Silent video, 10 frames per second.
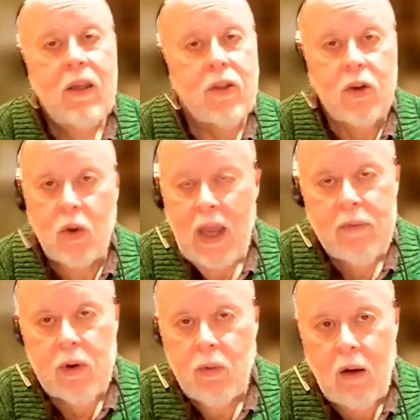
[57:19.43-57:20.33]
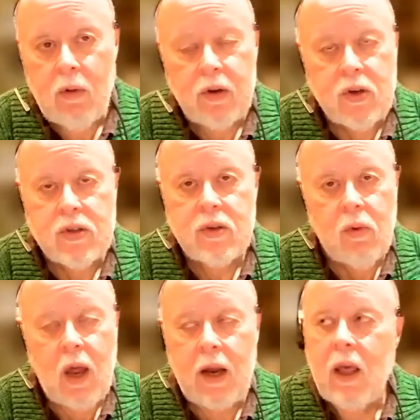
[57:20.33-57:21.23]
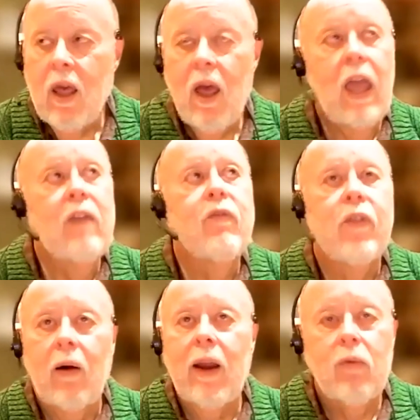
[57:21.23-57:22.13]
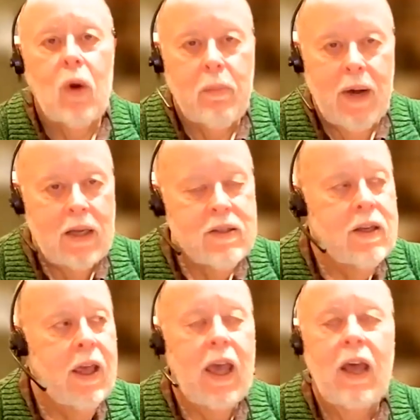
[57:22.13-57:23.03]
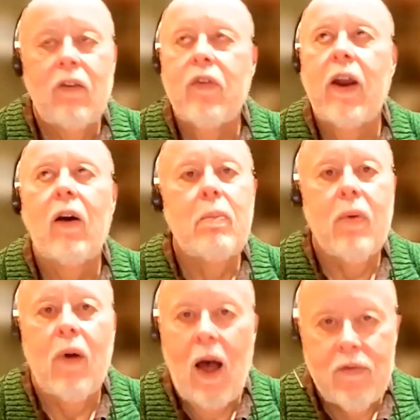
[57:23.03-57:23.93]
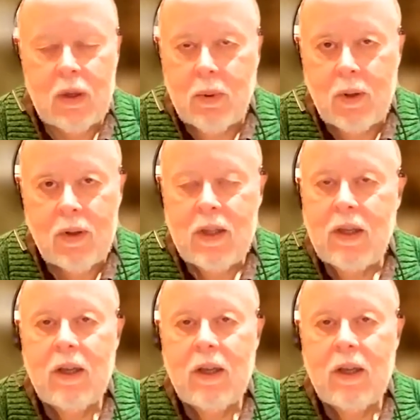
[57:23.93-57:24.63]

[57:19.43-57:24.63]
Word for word: The New Haven Railroad used to run a very robust and very profitable